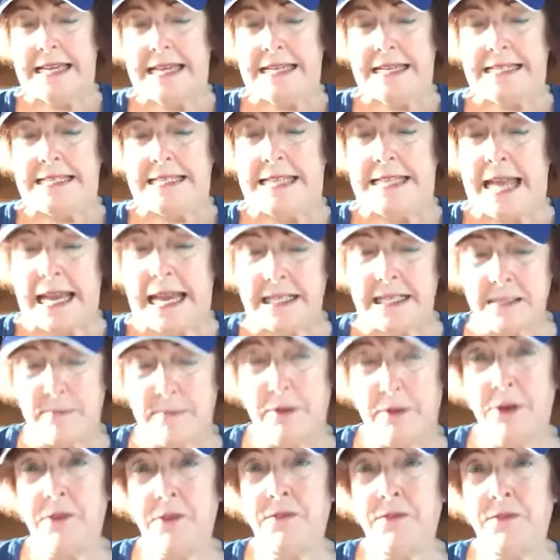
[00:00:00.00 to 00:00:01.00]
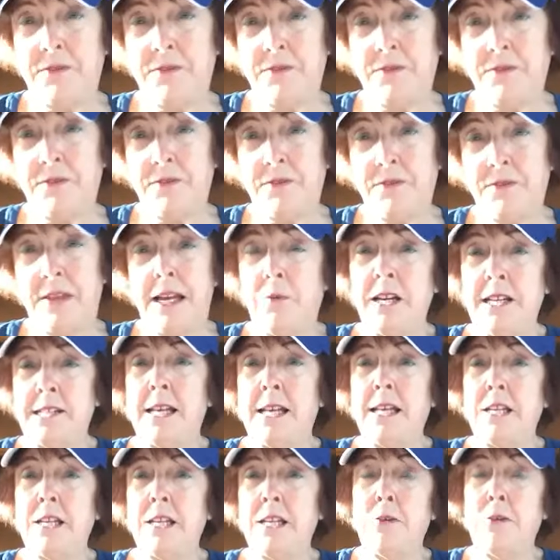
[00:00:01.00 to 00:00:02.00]
Next birthday I
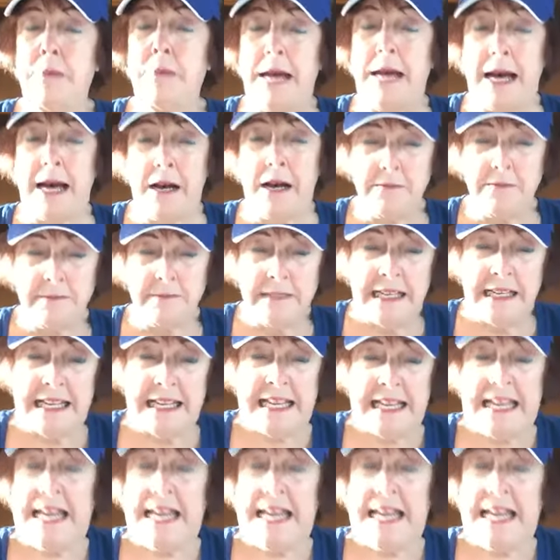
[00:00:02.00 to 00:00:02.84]
want to tell you about